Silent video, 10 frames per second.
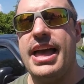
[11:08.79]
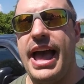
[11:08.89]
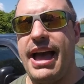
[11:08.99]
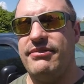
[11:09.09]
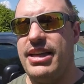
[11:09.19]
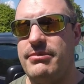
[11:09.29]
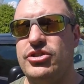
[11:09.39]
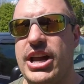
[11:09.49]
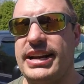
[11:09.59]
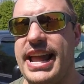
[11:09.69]
have them
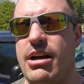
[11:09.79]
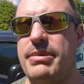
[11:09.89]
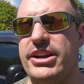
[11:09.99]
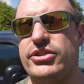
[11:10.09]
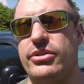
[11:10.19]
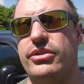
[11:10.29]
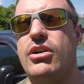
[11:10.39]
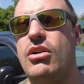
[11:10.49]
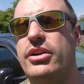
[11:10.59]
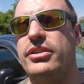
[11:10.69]
checked out, make sure they're
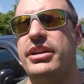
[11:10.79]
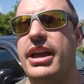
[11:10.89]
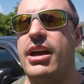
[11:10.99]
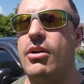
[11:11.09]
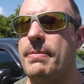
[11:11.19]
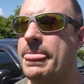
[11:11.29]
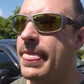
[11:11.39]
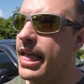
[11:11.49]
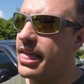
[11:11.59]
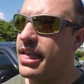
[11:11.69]
all good to go,
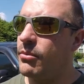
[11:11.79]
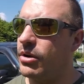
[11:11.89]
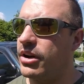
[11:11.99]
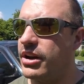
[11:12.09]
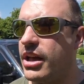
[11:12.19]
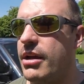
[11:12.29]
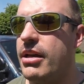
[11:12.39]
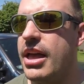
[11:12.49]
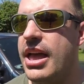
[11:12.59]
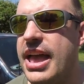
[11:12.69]
and then we're gonna,
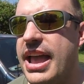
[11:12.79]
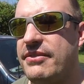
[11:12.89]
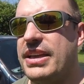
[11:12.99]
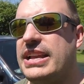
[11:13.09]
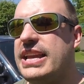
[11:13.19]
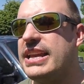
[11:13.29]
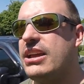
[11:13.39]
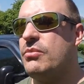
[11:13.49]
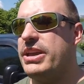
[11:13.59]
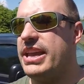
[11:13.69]
if they need
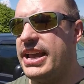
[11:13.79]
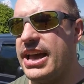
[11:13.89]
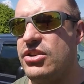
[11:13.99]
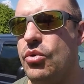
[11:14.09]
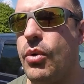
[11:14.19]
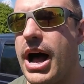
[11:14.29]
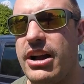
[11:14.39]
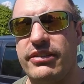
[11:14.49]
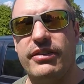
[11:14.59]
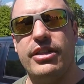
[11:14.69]
it, we can get new
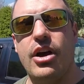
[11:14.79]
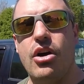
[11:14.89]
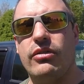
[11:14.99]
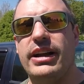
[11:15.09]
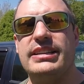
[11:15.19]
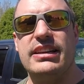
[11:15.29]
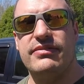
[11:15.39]
wire for the O-rings.